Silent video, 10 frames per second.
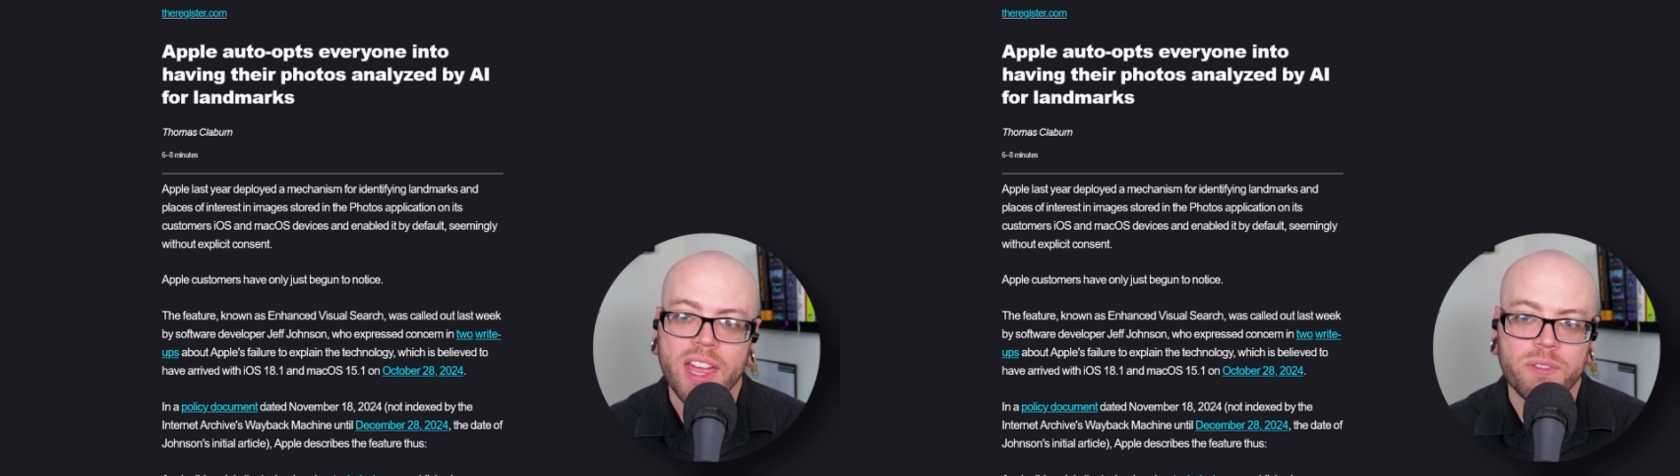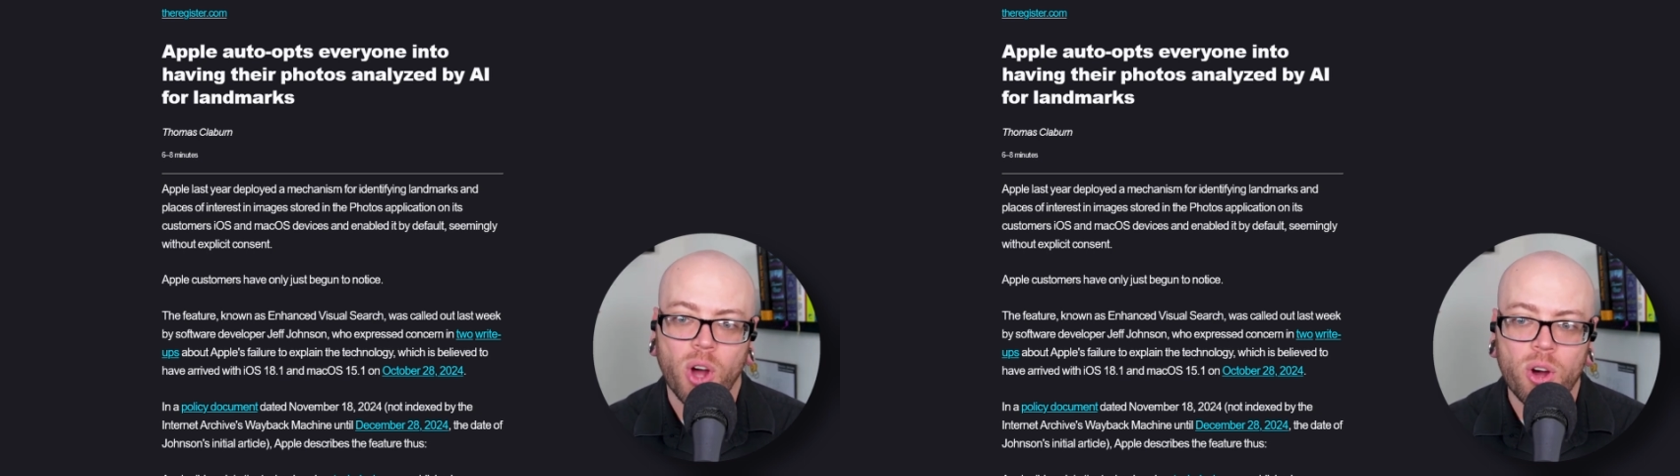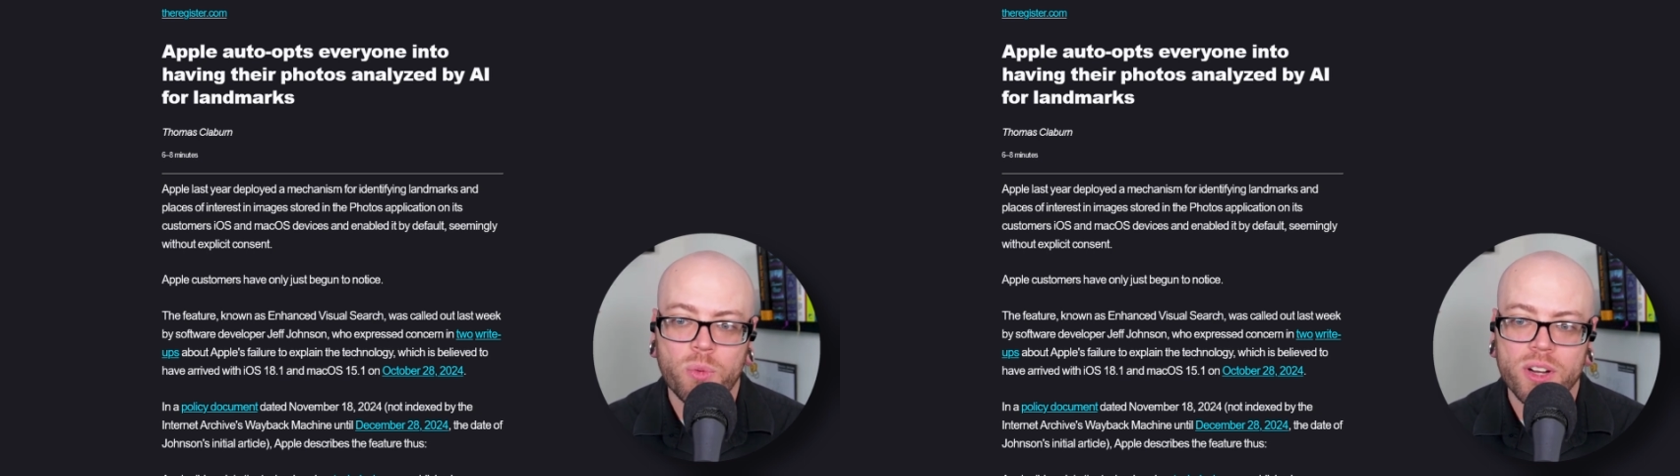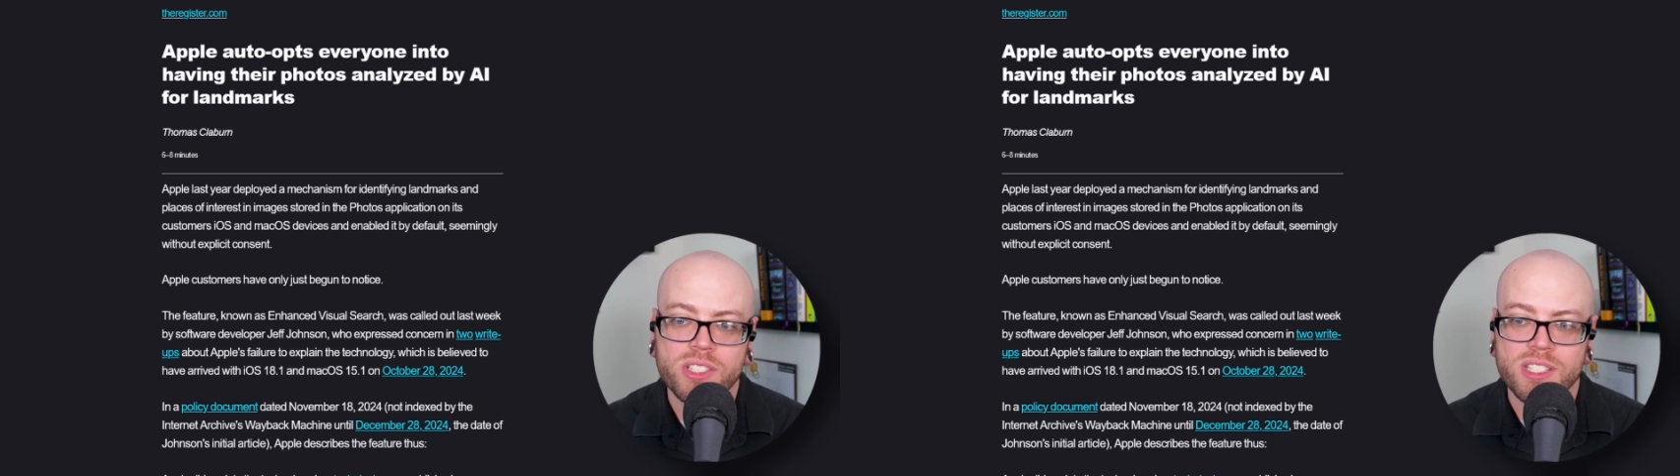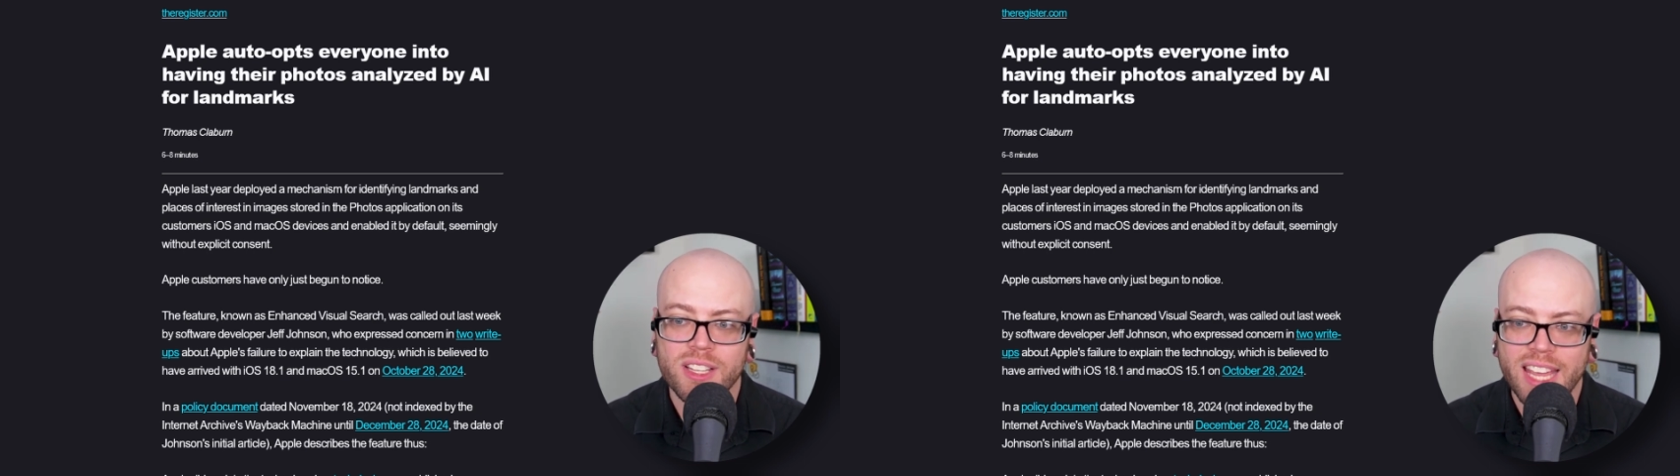If all
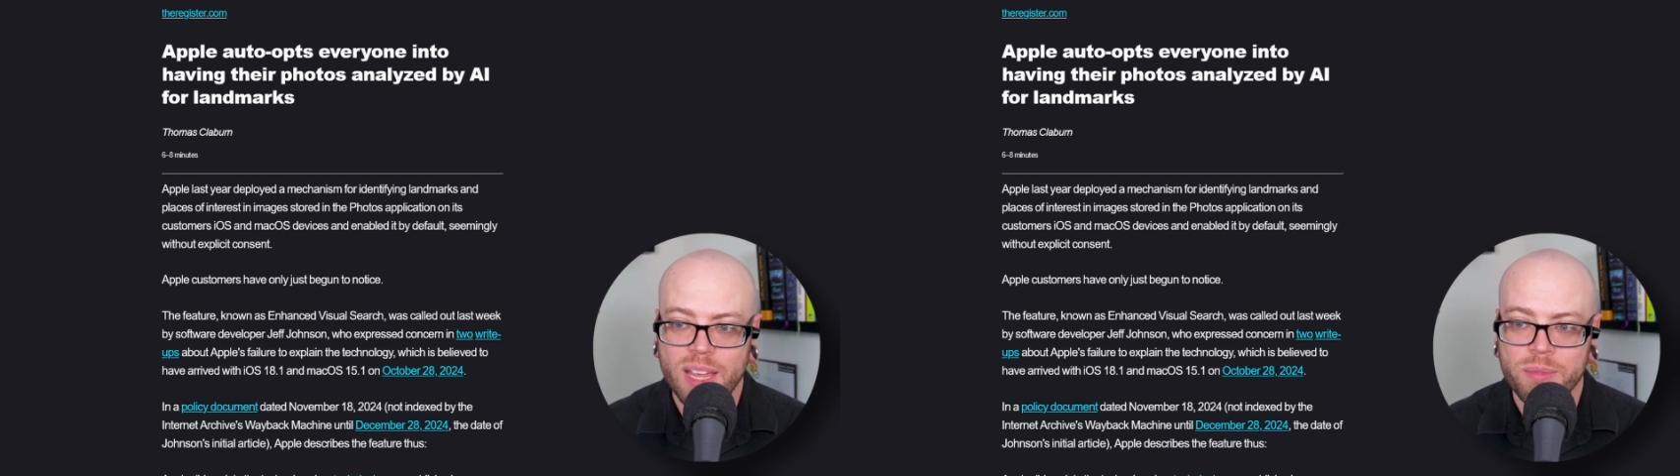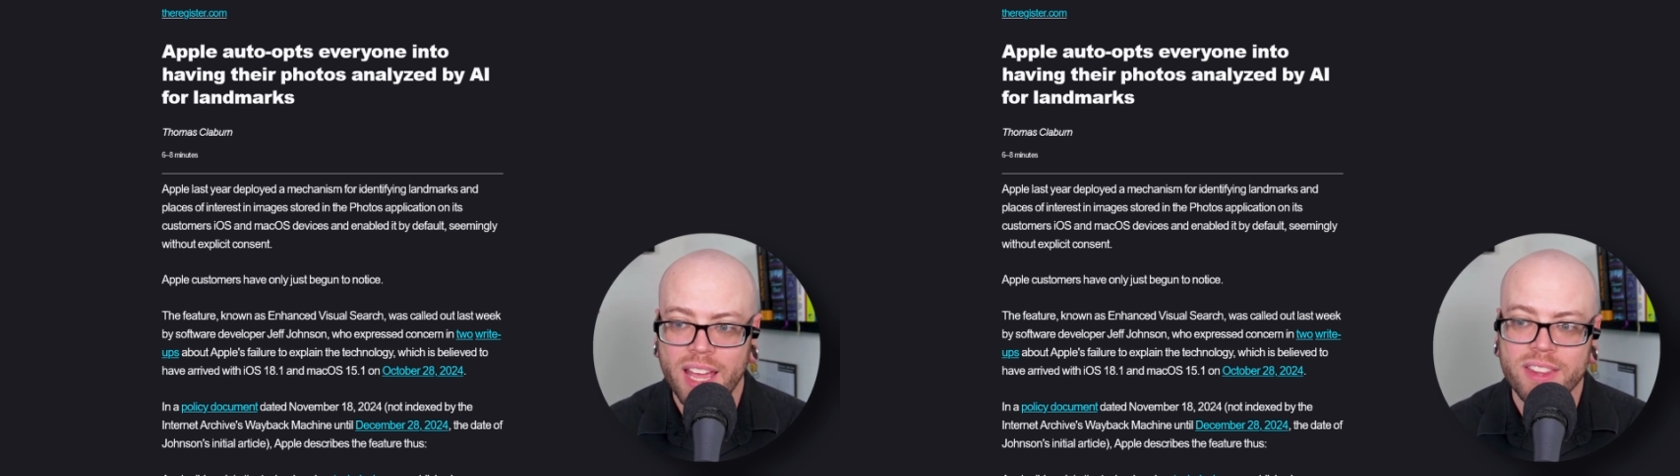works as claimed